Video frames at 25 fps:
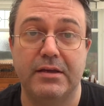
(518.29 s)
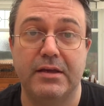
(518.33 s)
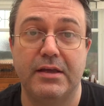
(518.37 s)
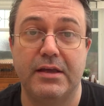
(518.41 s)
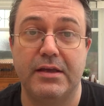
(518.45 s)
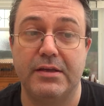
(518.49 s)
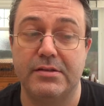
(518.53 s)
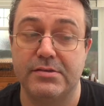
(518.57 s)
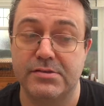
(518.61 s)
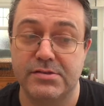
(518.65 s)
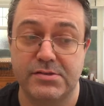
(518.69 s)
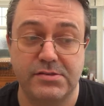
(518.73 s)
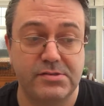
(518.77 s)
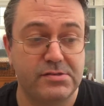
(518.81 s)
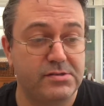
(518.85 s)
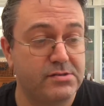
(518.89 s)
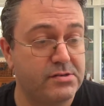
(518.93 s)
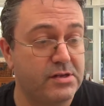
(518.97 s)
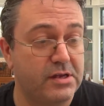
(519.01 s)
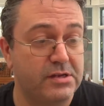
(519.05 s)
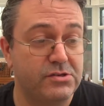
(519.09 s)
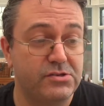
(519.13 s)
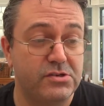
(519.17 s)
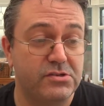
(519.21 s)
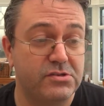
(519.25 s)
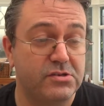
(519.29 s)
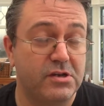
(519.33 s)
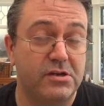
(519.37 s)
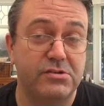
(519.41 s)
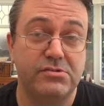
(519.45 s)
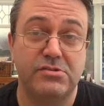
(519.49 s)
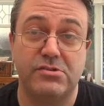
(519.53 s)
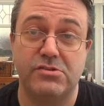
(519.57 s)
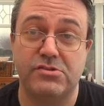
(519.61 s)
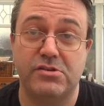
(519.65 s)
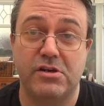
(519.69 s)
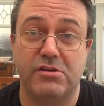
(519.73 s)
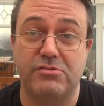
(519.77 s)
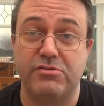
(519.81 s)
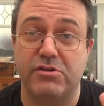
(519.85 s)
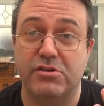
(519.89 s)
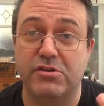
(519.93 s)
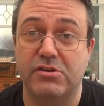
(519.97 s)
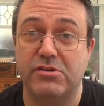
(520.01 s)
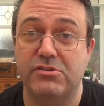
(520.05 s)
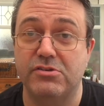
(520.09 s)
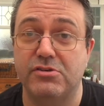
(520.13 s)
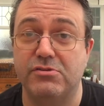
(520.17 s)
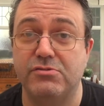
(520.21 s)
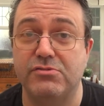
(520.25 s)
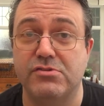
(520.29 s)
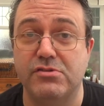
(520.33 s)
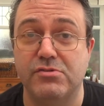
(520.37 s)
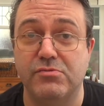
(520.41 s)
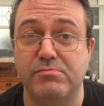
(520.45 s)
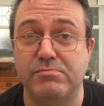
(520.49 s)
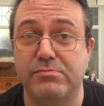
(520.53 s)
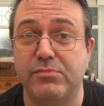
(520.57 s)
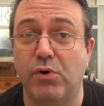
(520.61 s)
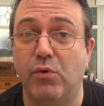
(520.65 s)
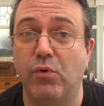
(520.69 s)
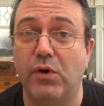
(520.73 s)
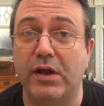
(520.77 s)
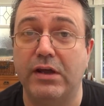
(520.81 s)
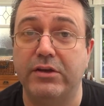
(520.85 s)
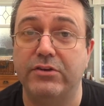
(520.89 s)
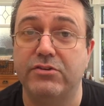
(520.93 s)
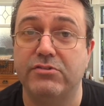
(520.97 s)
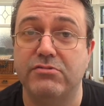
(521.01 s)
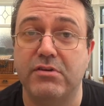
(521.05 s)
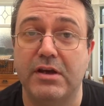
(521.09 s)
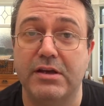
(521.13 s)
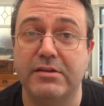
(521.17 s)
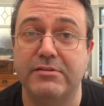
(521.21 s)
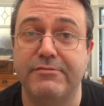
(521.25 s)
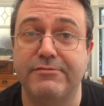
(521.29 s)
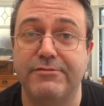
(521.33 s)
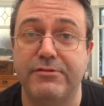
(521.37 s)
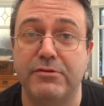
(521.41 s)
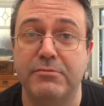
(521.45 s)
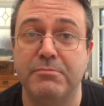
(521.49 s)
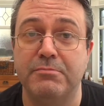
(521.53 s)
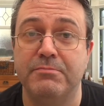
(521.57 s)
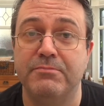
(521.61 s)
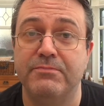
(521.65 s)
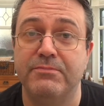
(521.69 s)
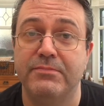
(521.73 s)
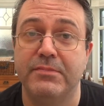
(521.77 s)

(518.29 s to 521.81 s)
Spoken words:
It just goes to show you can use the malt extract from